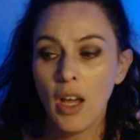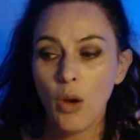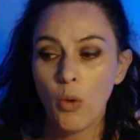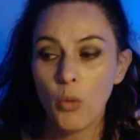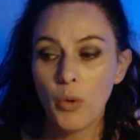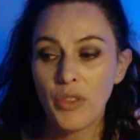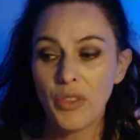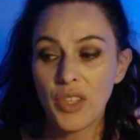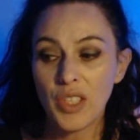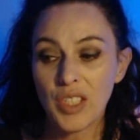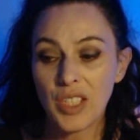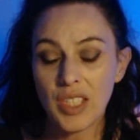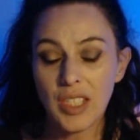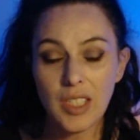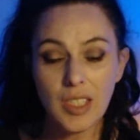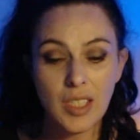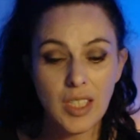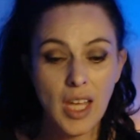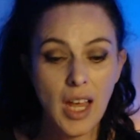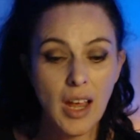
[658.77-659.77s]
with the
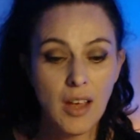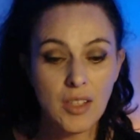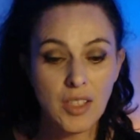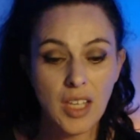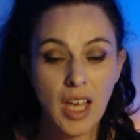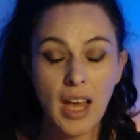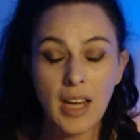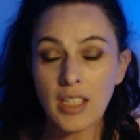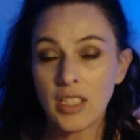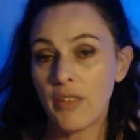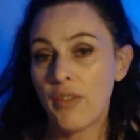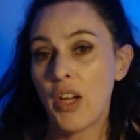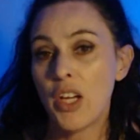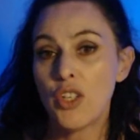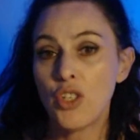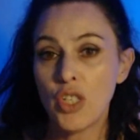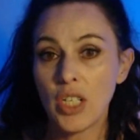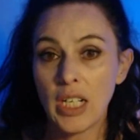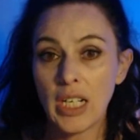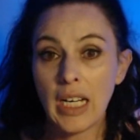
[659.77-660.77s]
sixth house
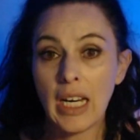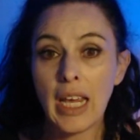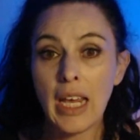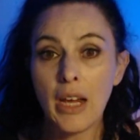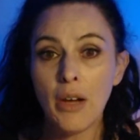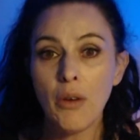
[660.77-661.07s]
activation in